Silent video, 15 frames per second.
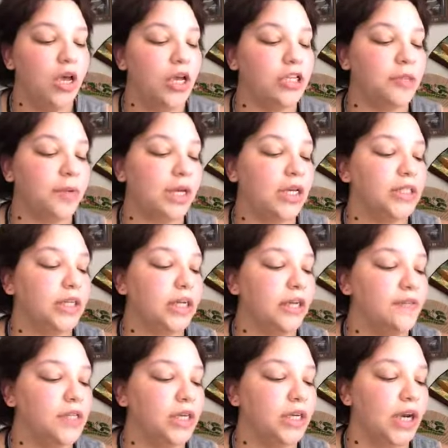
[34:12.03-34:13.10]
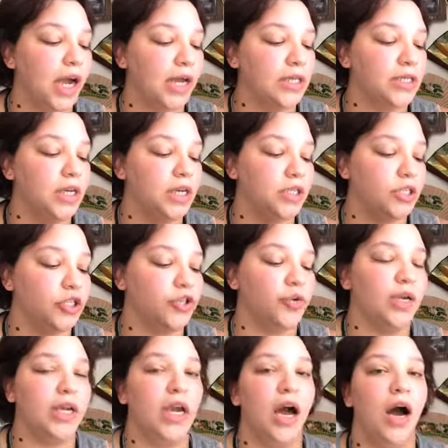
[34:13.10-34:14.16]
is because it gives a nice
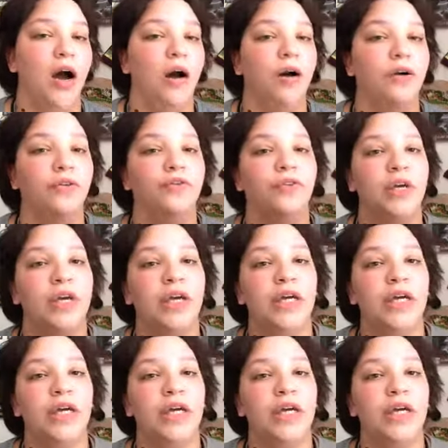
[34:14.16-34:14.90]
history of